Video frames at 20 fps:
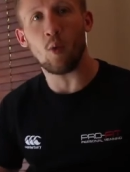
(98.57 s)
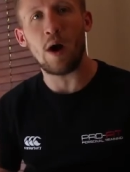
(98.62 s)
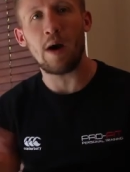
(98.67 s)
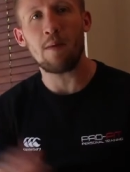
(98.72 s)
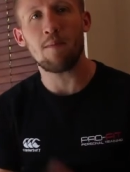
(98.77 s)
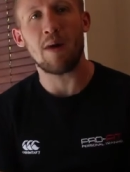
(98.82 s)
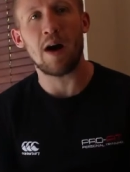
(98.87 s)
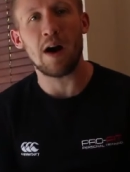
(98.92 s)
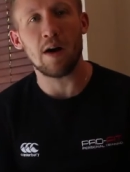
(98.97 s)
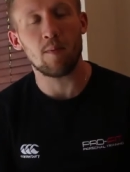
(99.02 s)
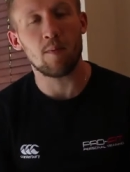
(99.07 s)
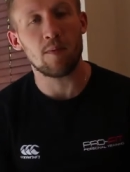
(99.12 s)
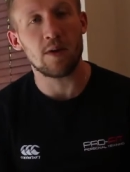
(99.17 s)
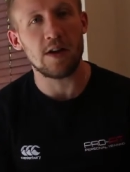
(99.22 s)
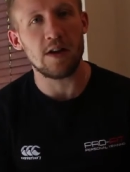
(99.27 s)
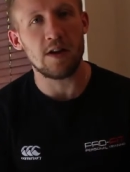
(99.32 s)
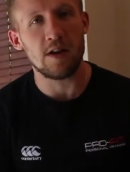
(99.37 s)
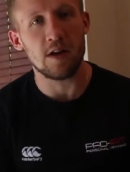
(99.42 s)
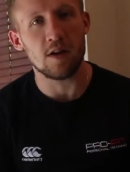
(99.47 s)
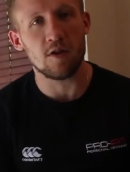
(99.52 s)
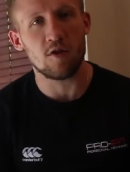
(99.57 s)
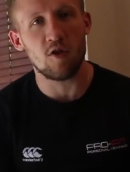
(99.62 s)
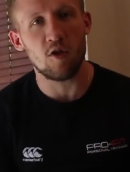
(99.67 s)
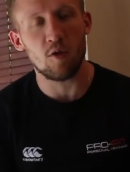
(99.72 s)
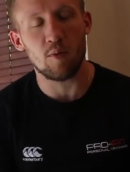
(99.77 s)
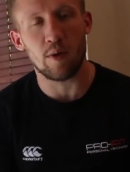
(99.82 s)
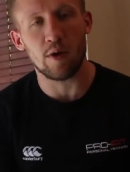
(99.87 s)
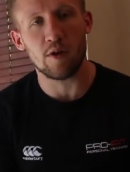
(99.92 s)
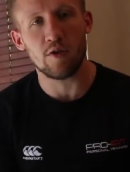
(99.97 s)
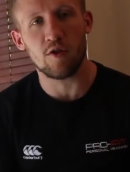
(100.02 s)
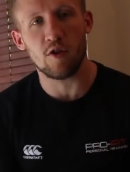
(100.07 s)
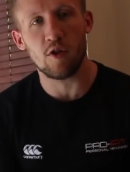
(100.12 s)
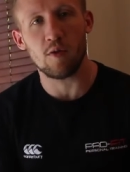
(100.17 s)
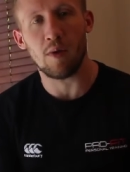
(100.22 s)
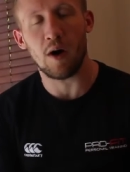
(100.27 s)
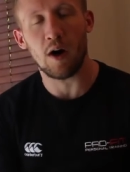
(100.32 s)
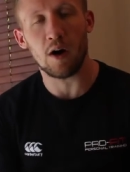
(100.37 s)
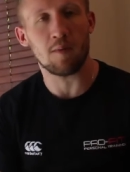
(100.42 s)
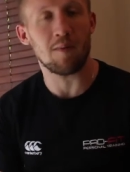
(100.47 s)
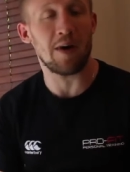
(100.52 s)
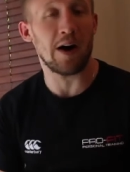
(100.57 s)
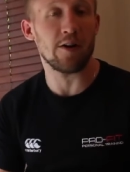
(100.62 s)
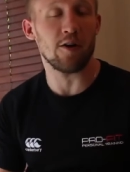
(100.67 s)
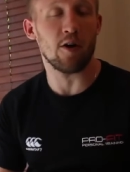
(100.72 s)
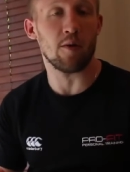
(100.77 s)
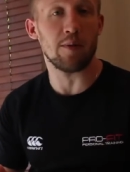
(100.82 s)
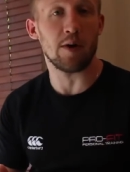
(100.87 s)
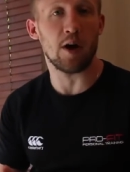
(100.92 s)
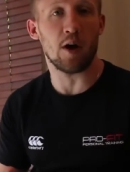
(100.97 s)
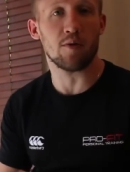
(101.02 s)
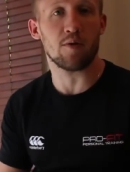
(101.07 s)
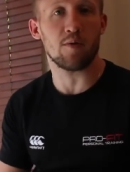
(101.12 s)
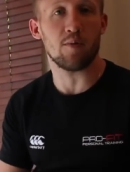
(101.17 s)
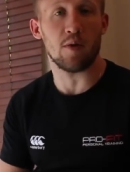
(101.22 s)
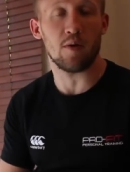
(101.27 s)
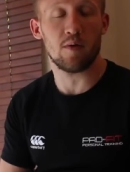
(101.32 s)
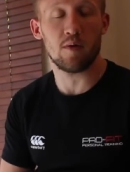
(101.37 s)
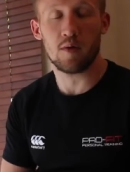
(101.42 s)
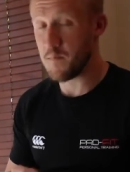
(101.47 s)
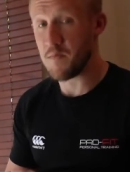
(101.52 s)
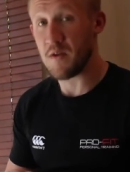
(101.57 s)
when might the 2.2 mark might not be optimal?